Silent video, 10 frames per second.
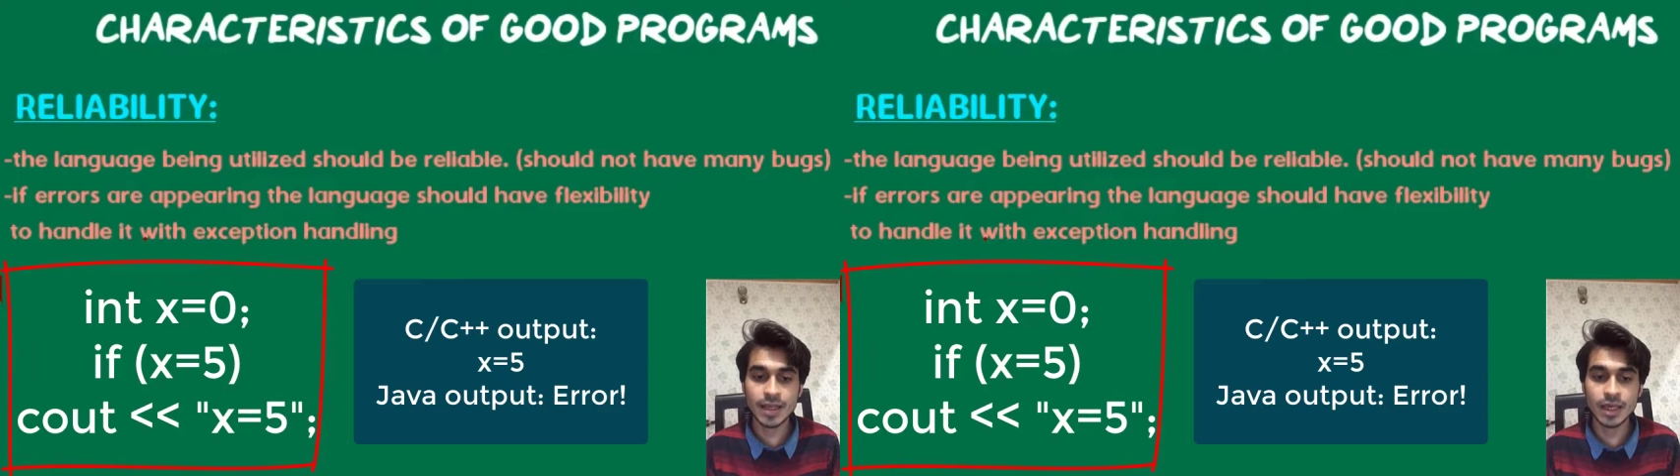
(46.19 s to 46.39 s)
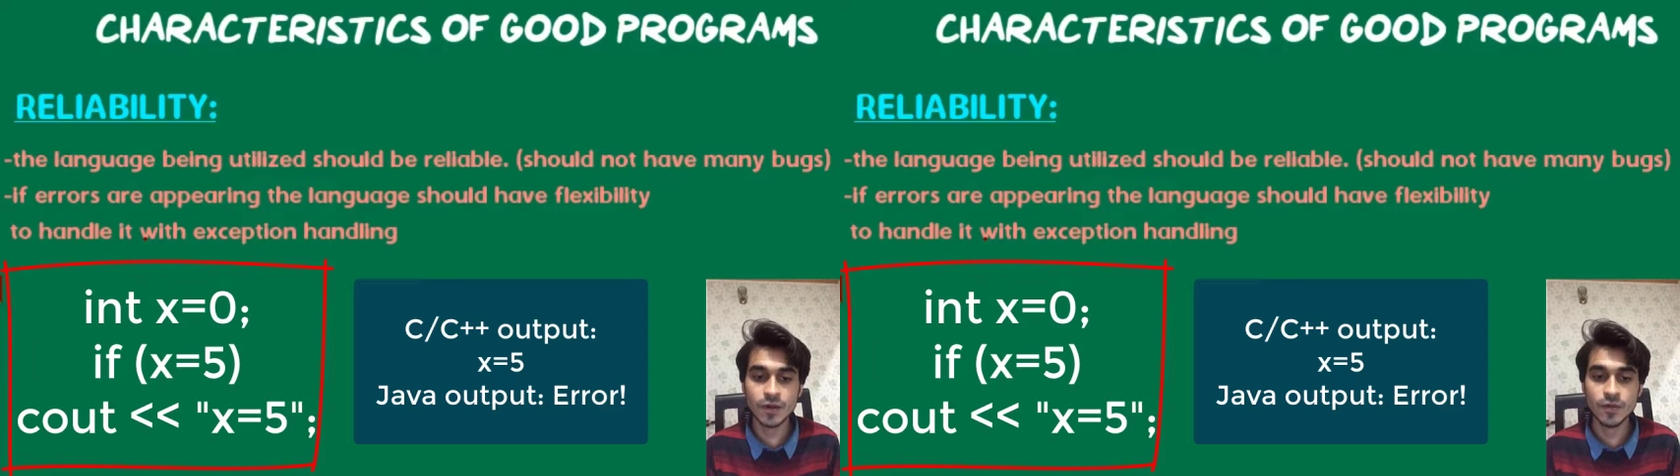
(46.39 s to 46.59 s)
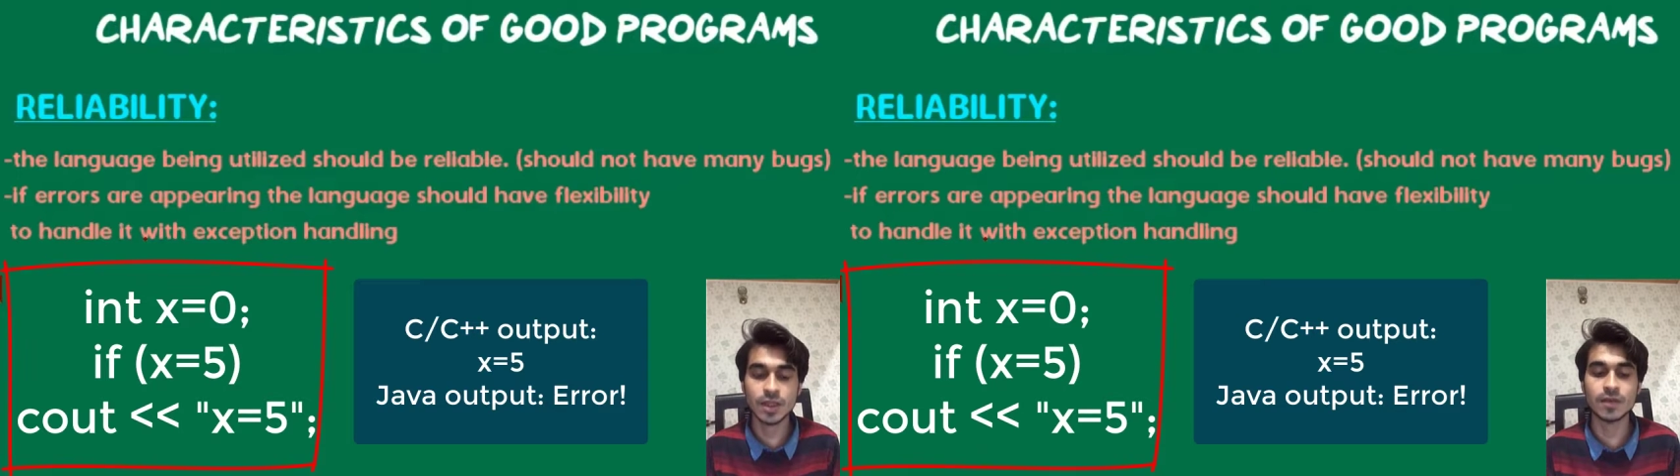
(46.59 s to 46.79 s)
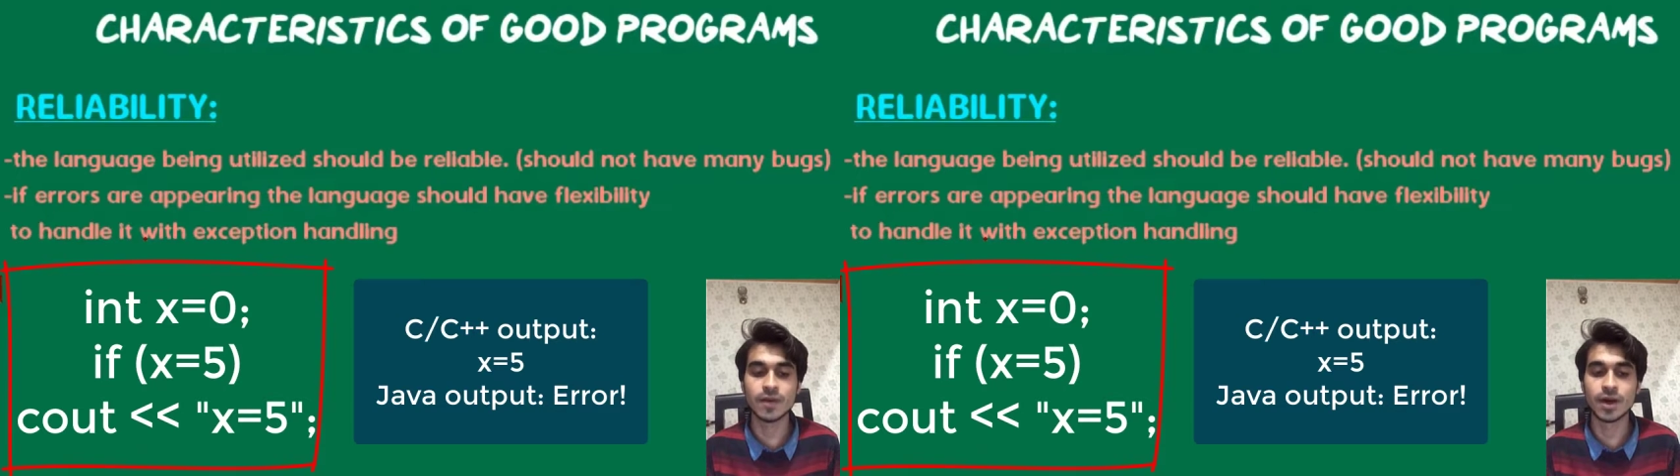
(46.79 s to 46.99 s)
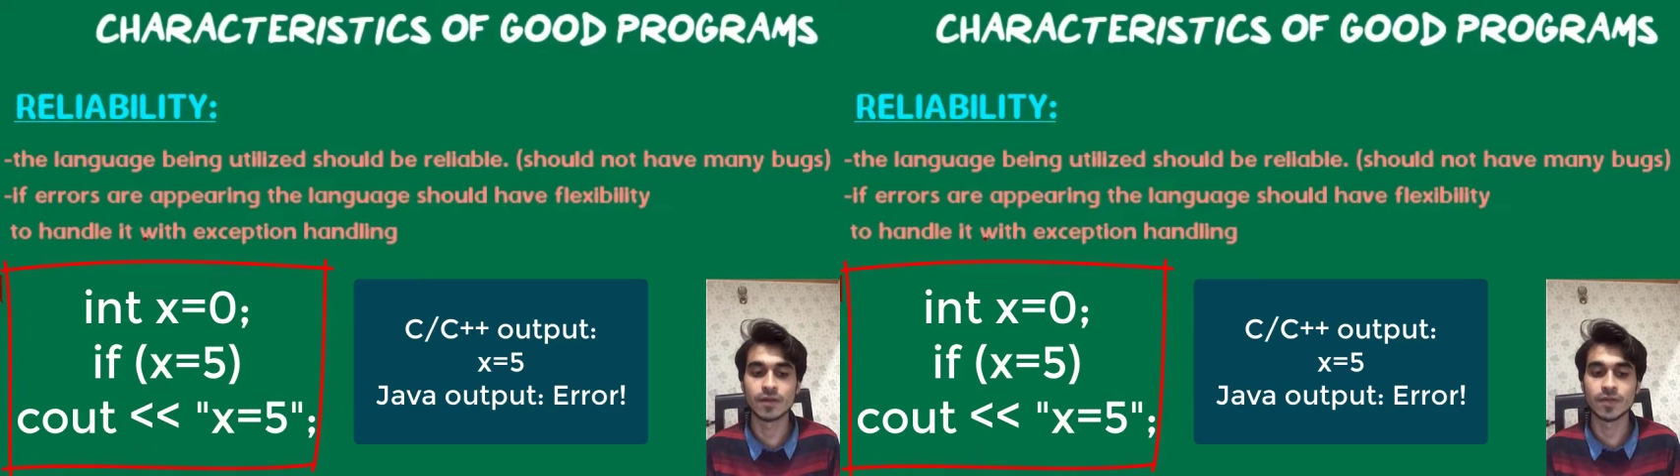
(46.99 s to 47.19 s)
equals
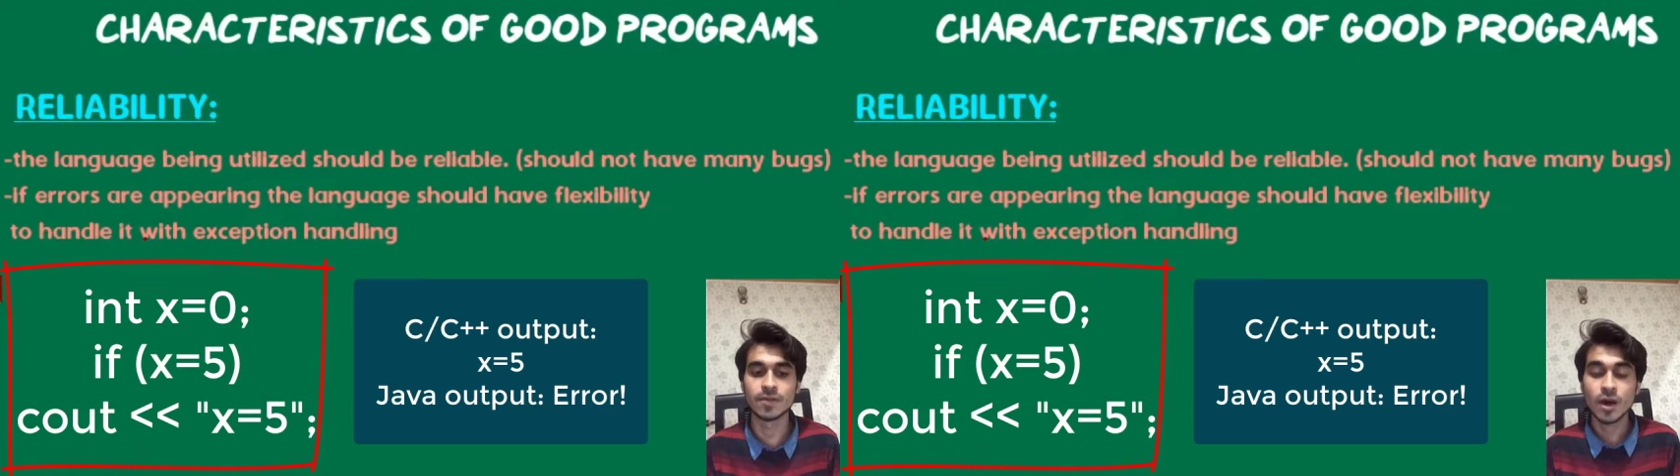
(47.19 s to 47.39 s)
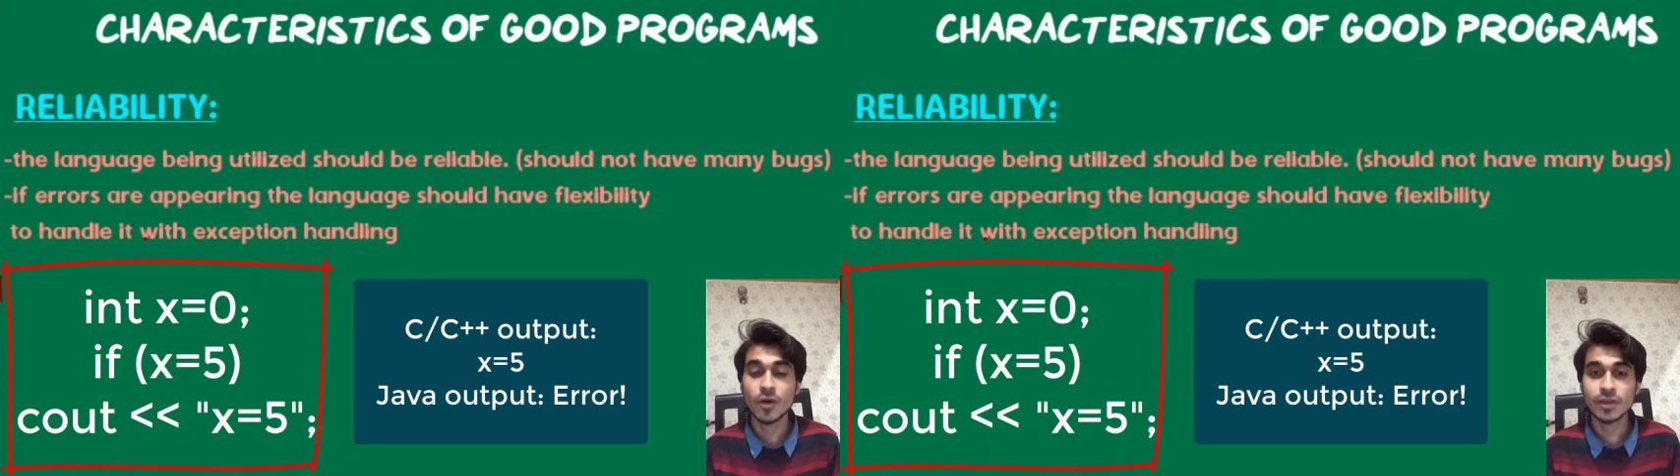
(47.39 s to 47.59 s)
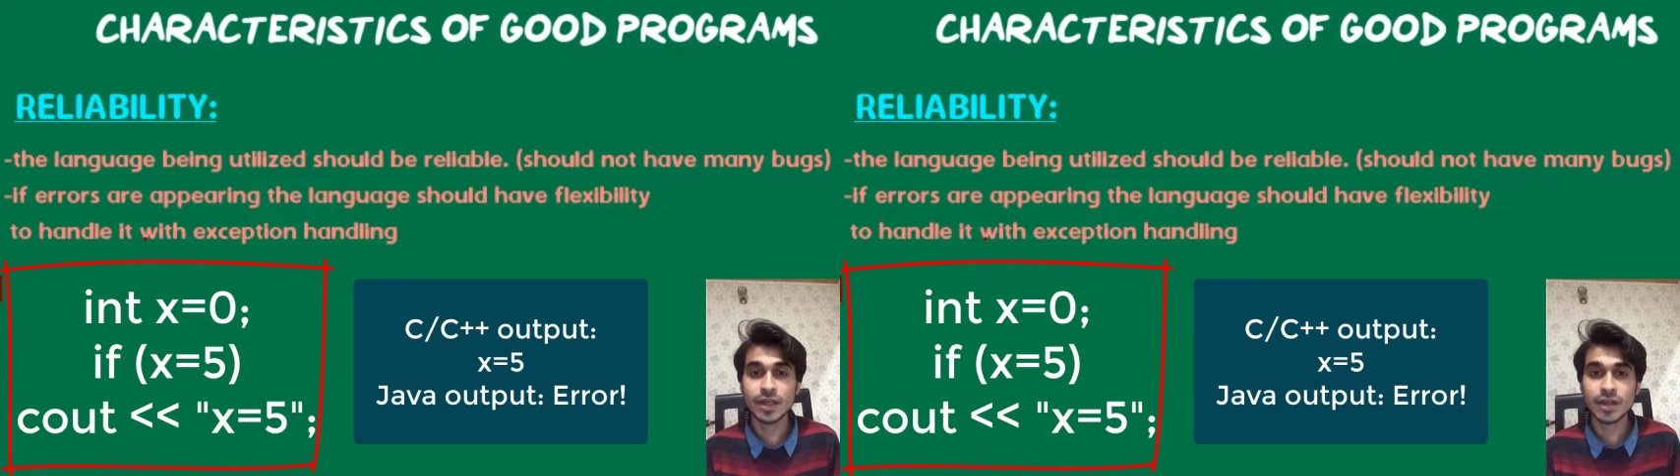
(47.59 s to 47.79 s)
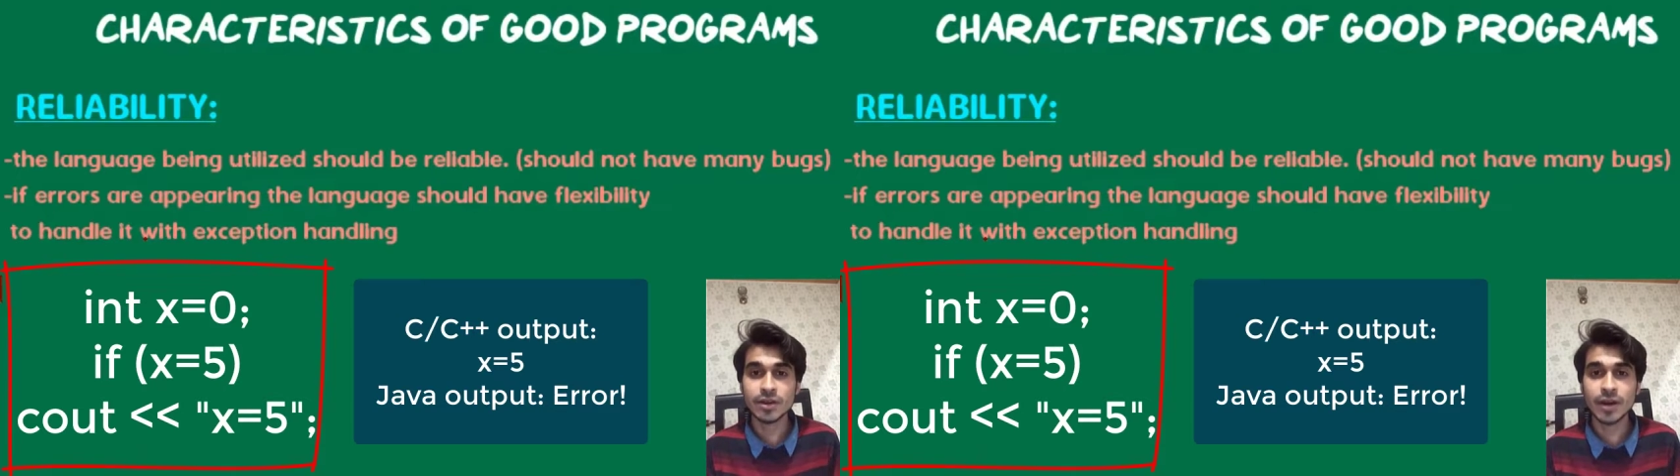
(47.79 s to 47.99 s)
5. On the other